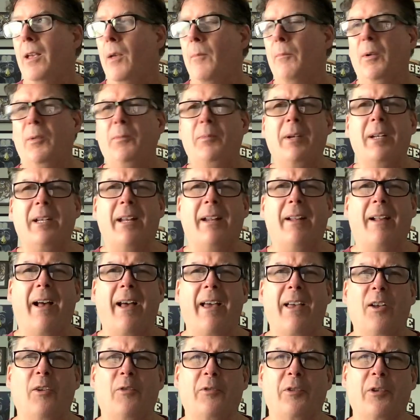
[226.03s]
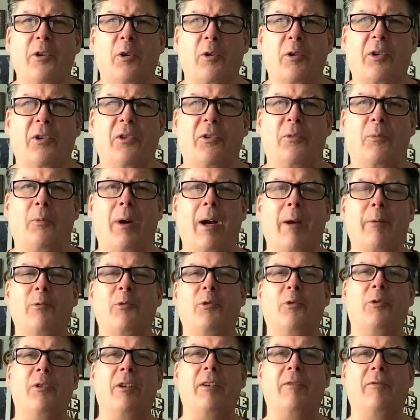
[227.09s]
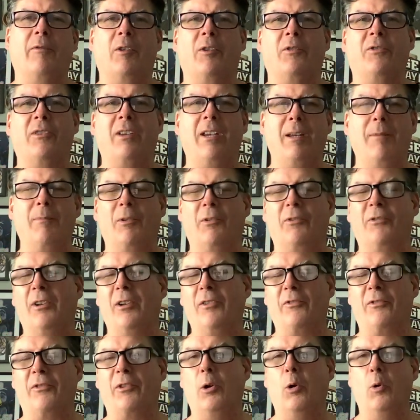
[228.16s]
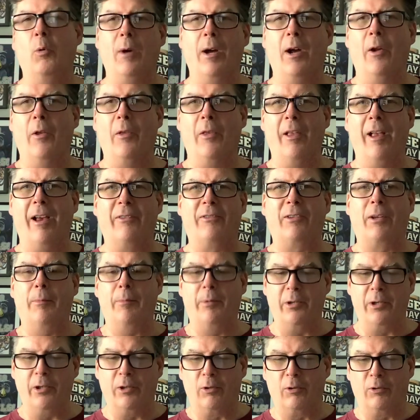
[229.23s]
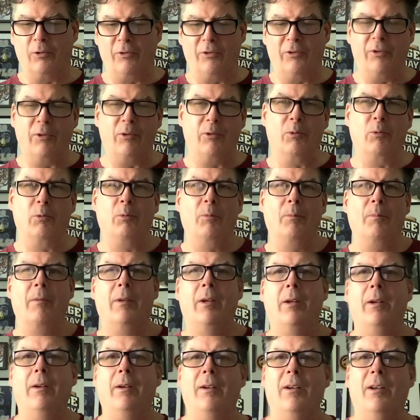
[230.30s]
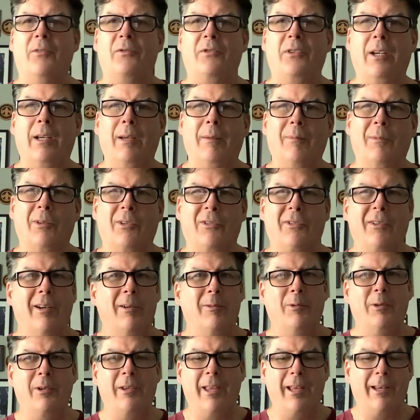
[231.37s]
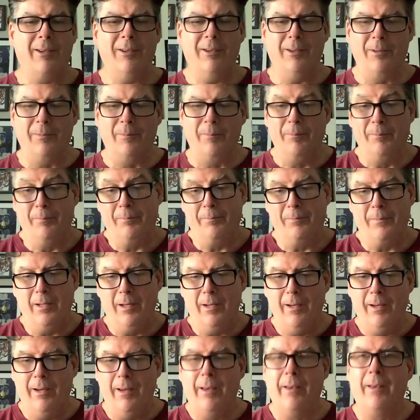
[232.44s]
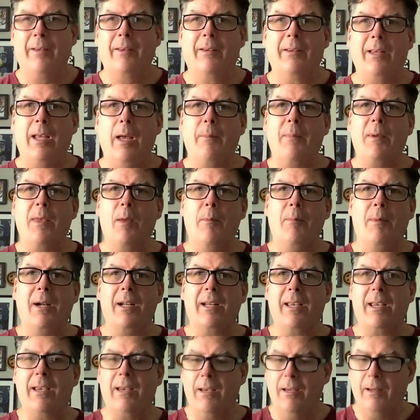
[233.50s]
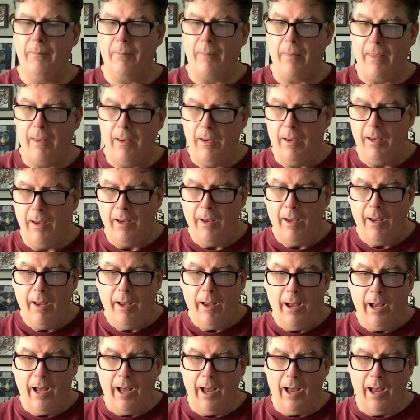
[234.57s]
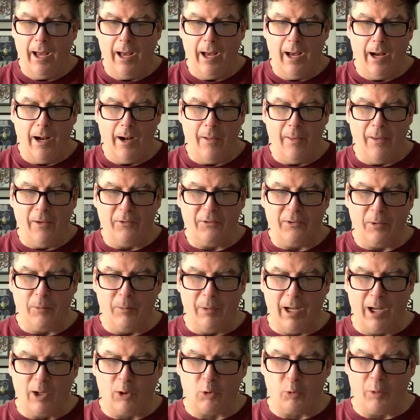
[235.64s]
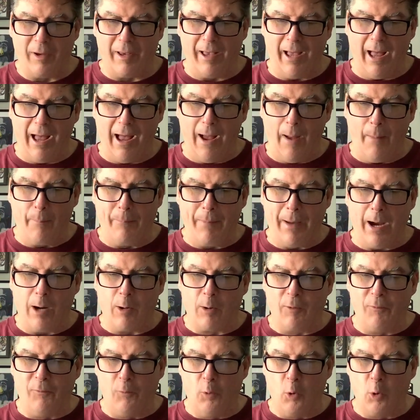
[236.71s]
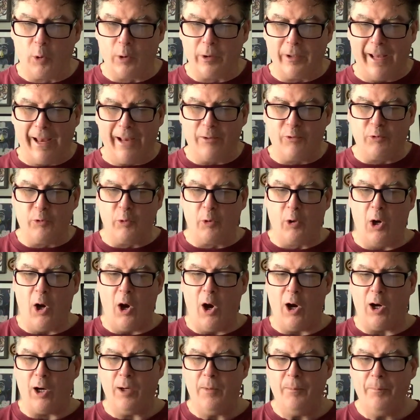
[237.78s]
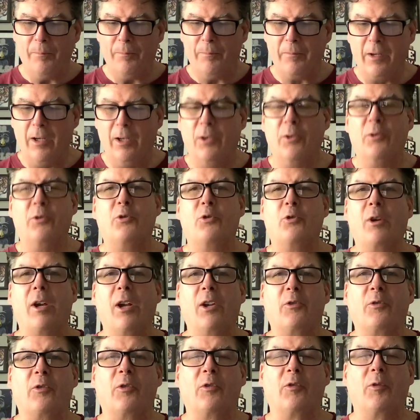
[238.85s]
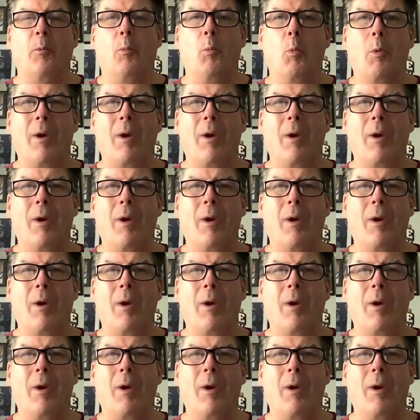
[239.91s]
Must be an NIL deal, because why would you leave for a team that's done so well the last couple of years to a team that's not really that good? Got to be the money. Let's see what else we got. Power forward Andrew Carr transfers from